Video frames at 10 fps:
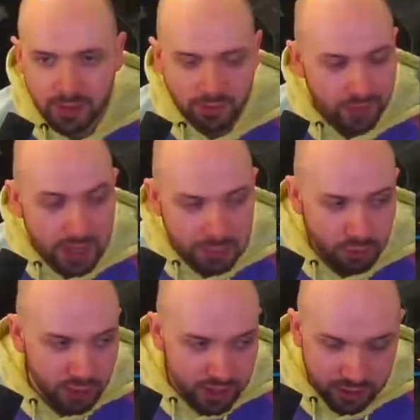That's
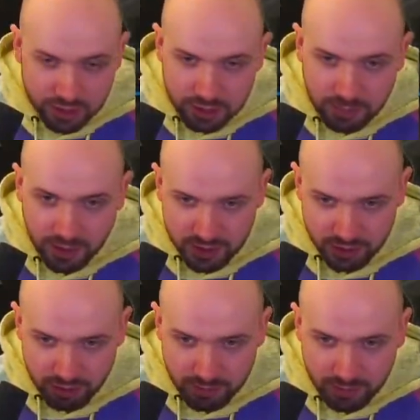pretty sus to put on
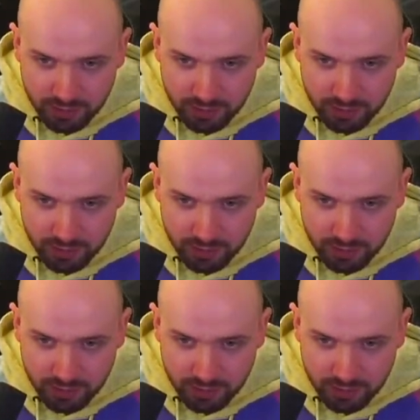stream.